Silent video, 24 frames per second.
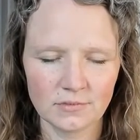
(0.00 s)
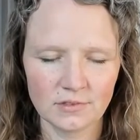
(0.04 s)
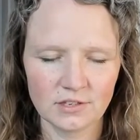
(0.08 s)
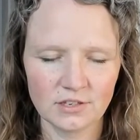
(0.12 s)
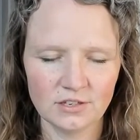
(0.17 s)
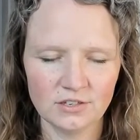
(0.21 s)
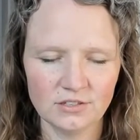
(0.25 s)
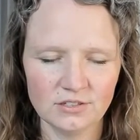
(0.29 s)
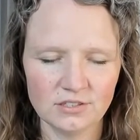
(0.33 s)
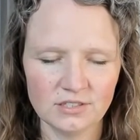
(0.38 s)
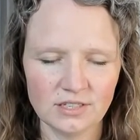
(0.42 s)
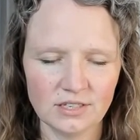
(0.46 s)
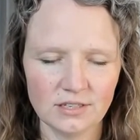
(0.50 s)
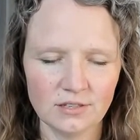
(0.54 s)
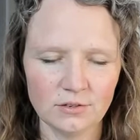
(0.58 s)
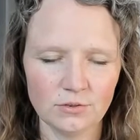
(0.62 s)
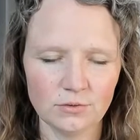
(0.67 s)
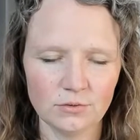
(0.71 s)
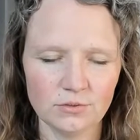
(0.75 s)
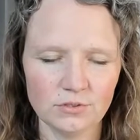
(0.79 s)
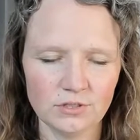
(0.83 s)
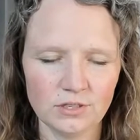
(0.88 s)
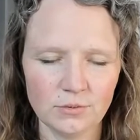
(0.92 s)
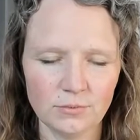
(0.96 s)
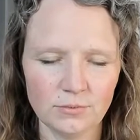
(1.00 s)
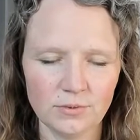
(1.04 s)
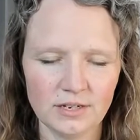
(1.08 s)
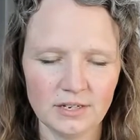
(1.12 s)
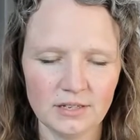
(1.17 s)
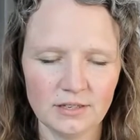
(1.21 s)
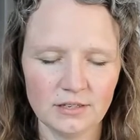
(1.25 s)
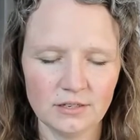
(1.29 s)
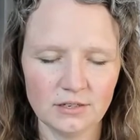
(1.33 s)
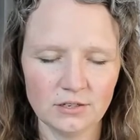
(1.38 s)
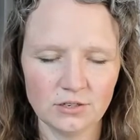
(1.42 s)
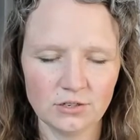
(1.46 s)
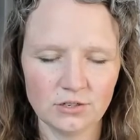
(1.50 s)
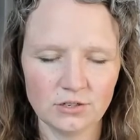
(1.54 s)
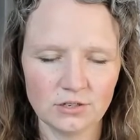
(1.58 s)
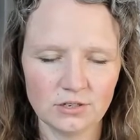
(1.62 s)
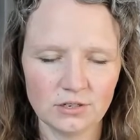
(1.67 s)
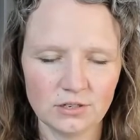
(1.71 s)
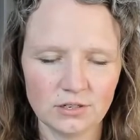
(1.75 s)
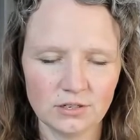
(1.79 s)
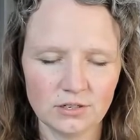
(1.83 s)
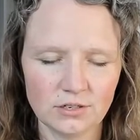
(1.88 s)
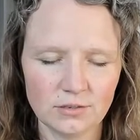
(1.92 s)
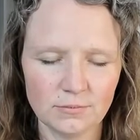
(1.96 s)
You say the only way that you're going
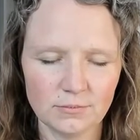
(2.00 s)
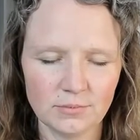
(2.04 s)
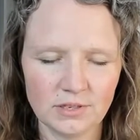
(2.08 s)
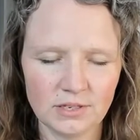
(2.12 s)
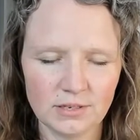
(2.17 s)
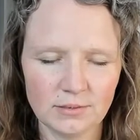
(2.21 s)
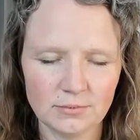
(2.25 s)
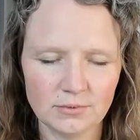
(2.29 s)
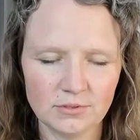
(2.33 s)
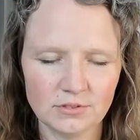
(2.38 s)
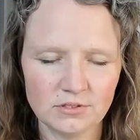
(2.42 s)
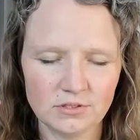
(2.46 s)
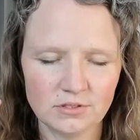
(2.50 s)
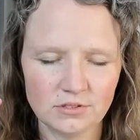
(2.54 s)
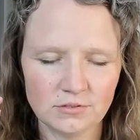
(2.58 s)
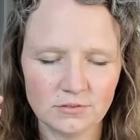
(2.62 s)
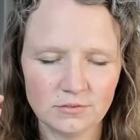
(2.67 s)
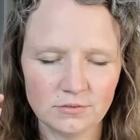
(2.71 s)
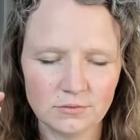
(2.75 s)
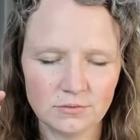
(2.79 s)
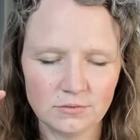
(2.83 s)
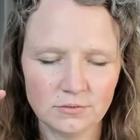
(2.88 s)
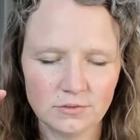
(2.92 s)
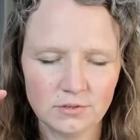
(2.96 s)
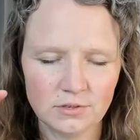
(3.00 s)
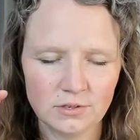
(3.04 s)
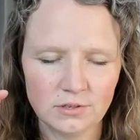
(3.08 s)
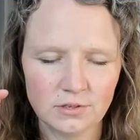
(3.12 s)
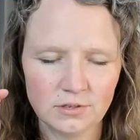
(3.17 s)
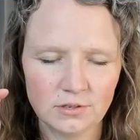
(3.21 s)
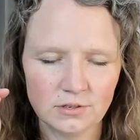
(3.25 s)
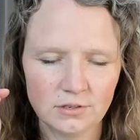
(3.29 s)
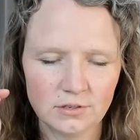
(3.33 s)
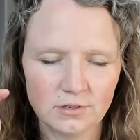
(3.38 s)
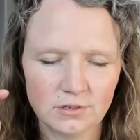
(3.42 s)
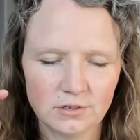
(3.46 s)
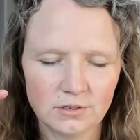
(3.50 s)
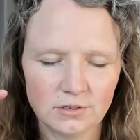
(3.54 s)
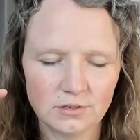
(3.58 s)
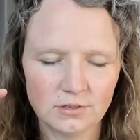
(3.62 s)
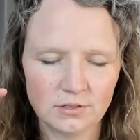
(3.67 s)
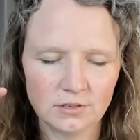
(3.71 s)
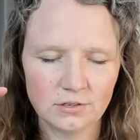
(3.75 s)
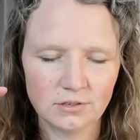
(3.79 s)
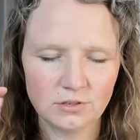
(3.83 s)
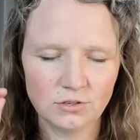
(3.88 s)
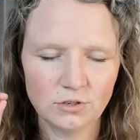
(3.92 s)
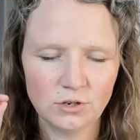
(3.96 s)
to be able to
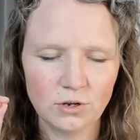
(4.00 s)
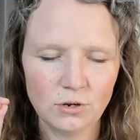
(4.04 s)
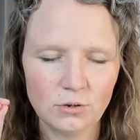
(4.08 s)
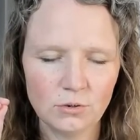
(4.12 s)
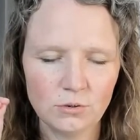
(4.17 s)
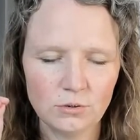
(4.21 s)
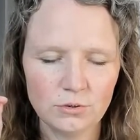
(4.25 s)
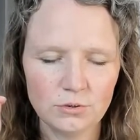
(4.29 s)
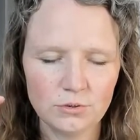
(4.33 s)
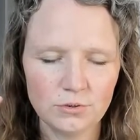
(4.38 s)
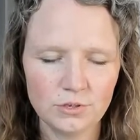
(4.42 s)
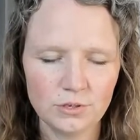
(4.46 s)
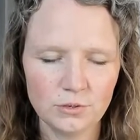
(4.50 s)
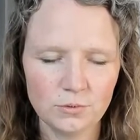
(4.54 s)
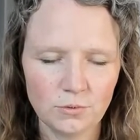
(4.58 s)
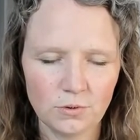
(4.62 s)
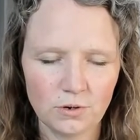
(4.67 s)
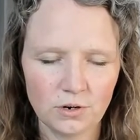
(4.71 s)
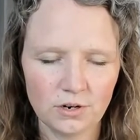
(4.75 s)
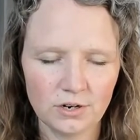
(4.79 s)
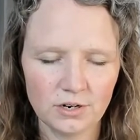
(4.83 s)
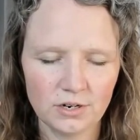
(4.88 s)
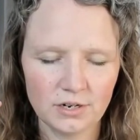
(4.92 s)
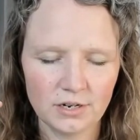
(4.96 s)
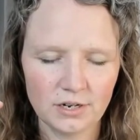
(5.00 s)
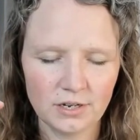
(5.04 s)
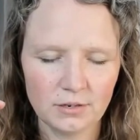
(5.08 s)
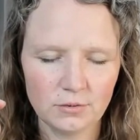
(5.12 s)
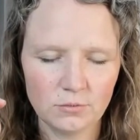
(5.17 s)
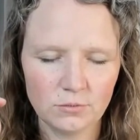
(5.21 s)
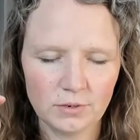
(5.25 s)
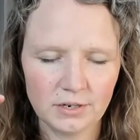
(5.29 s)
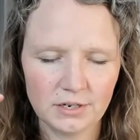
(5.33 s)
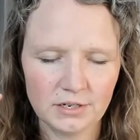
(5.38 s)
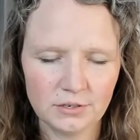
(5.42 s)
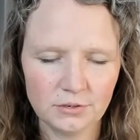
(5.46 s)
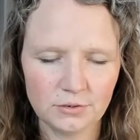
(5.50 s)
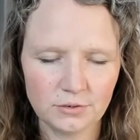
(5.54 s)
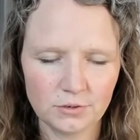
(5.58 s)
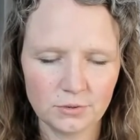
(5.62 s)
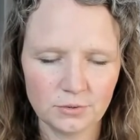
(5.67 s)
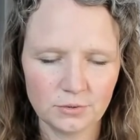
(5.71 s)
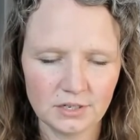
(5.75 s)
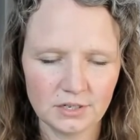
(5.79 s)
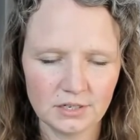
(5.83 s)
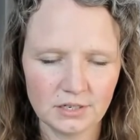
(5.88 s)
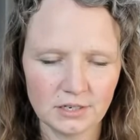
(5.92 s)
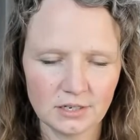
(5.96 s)
know who you are and where you're
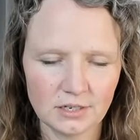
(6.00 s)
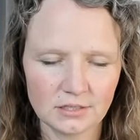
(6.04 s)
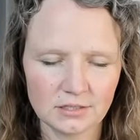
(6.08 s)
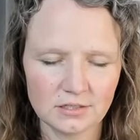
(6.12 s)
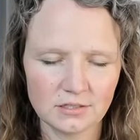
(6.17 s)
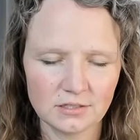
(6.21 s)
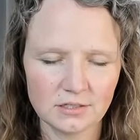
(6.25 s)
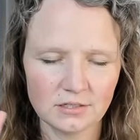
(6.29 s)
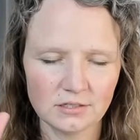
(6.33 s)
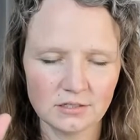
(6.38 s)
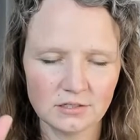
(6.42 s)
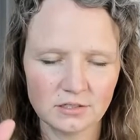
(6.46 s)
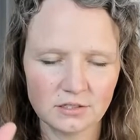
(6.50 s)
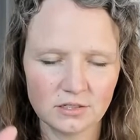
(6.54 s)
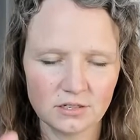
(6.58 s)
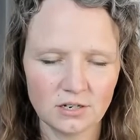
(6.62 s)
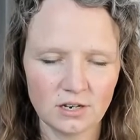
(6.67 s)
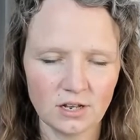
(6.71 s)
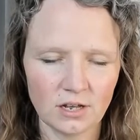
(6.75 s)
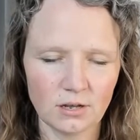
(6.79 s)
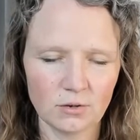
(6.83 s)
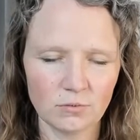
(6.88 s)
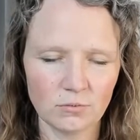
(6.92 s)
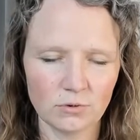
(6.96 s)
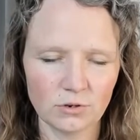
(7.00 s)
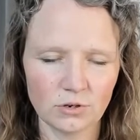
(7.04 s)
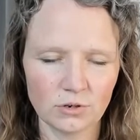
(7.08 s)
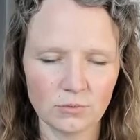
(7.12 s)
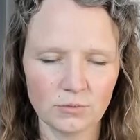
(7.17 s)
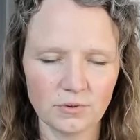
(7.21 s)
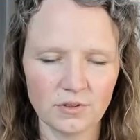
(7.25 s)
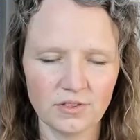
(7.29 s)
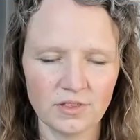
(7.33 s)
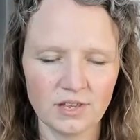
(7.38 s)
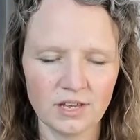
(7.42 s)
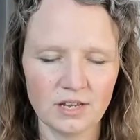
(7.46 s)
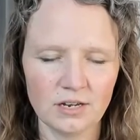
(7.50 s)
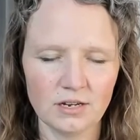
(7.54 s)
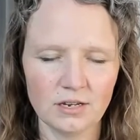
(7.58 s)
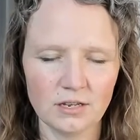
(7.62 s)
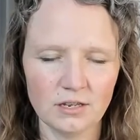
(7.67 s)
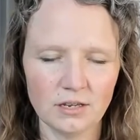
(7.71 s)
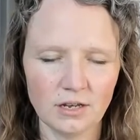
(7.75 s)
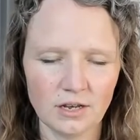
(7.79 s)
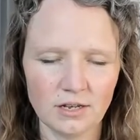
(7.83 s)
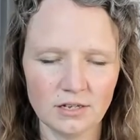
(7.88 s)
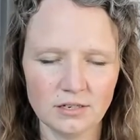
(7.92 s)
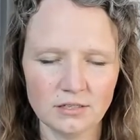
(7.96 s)
going next is to not work with
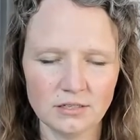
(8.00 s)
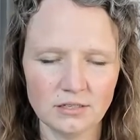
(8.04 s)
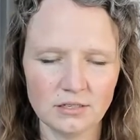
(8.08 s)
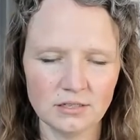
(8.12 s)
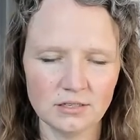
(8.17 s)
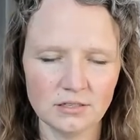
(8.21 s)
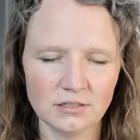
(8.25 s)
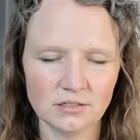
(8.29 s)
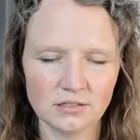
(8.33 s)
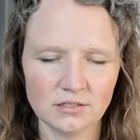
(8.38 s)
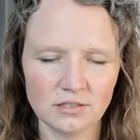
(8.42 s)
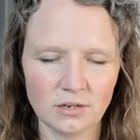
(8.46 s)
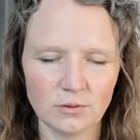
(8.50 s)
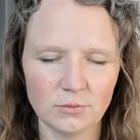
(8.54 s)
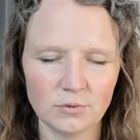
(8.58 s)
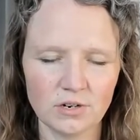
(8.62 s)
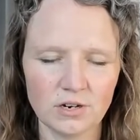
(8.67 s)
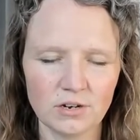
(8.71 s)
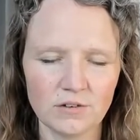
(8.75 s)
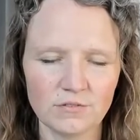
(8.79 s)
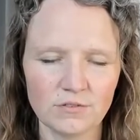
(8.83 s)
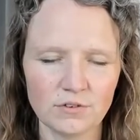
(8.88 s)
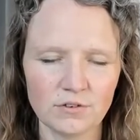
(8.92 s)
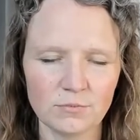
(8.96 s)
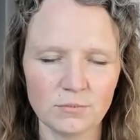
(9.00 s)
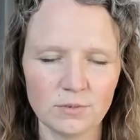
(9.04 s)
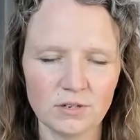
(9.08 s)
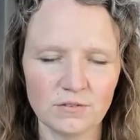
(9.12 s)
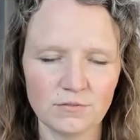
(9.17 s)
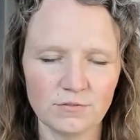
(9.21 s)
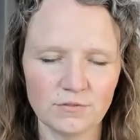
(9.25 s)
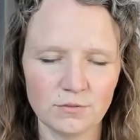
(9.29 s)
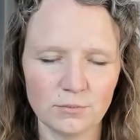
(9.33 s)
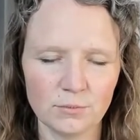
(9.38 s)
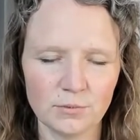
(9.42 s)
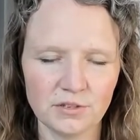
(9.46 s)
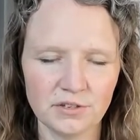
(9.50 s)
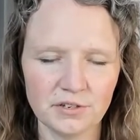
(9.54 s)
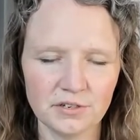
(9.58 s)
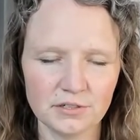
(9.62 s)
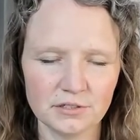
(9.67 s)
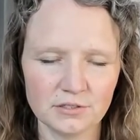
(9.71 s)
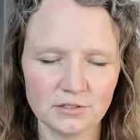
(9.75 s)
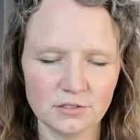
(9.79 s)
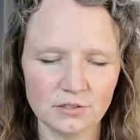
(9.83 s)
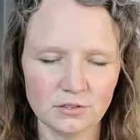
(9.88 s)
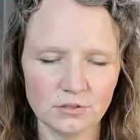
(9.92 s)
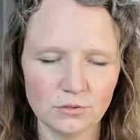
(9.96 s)
any ideas that would ever have been
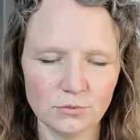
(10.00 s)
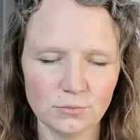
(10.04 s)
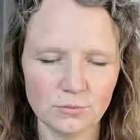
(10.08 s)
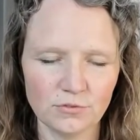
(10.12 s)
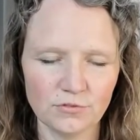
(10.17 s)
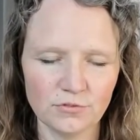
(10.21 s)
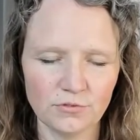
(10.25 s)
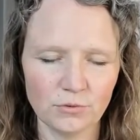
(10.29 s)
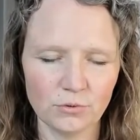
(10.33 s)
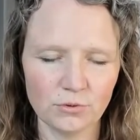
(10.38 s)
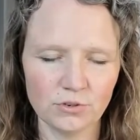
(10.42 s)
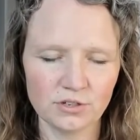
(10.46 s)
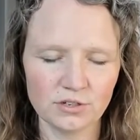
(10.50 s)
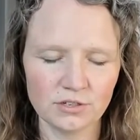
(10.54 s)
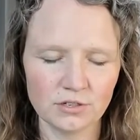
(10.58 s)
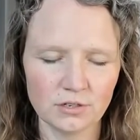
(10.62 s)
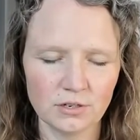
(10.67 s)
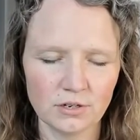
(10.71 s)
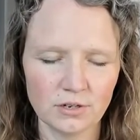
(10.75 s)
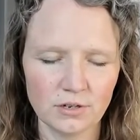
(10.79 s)
familiar to you before.